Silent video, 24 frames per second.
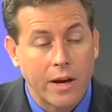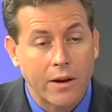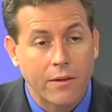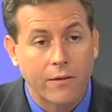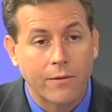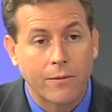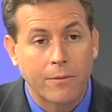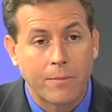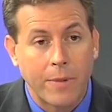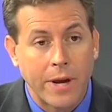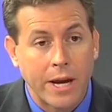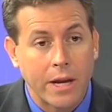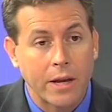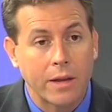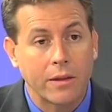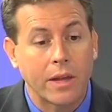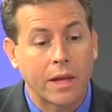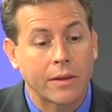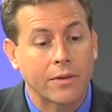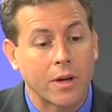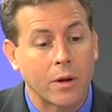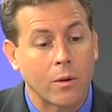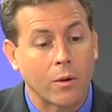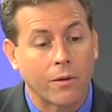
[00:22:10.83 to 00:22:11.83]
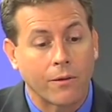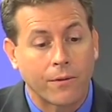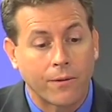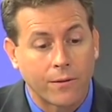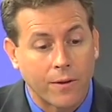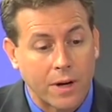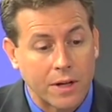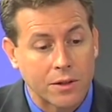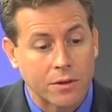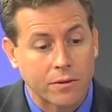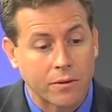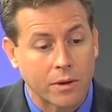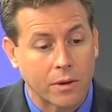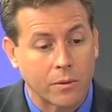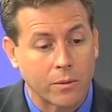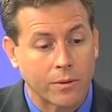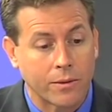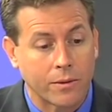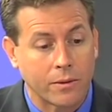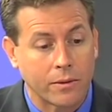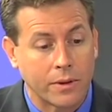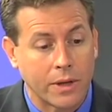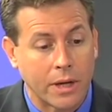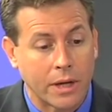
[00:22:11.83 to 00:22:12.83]
have pain that they were frustrated with
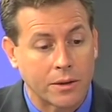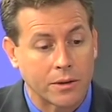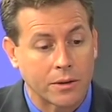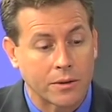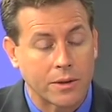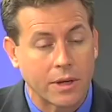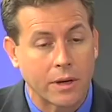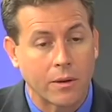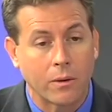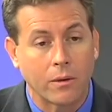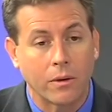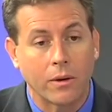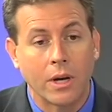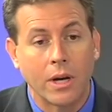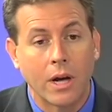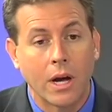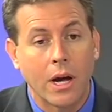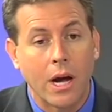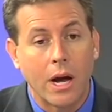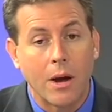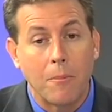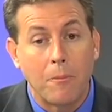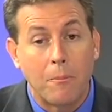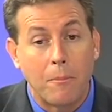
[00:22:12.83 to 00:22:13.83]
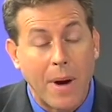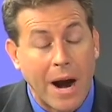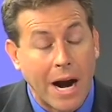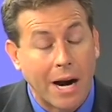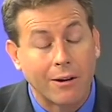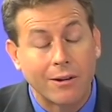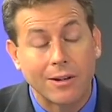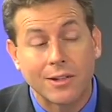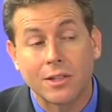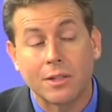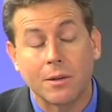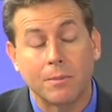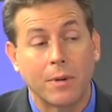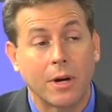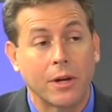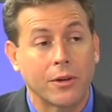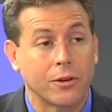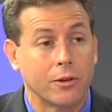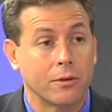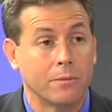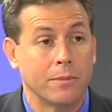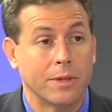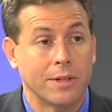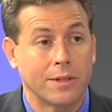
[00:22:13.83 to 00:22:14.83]
their dentures. They were embarrassed about
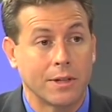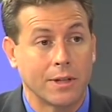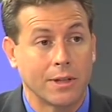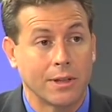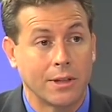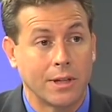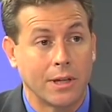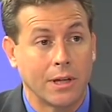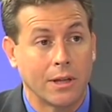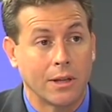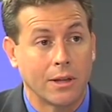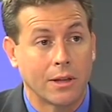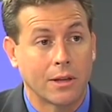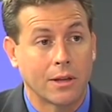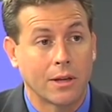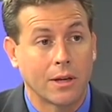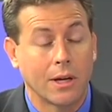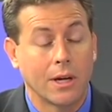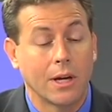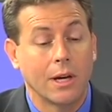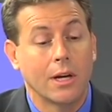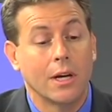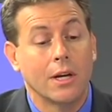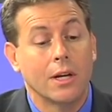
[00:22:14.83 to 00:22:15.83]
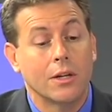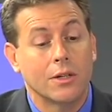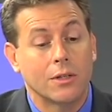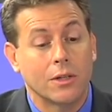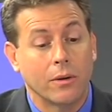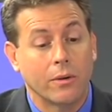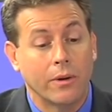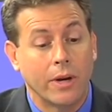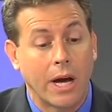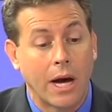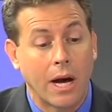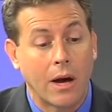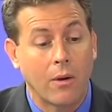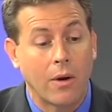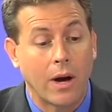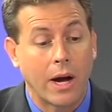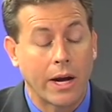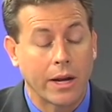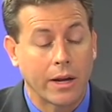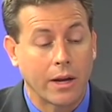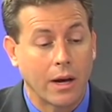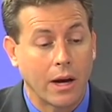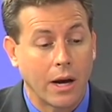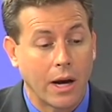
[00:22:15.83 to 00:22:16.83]
their missing teeth. So now
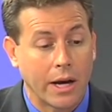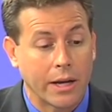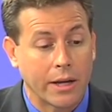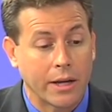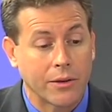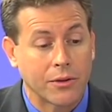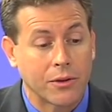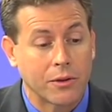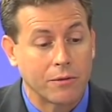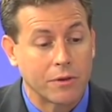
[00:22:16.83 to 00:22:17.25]
I get the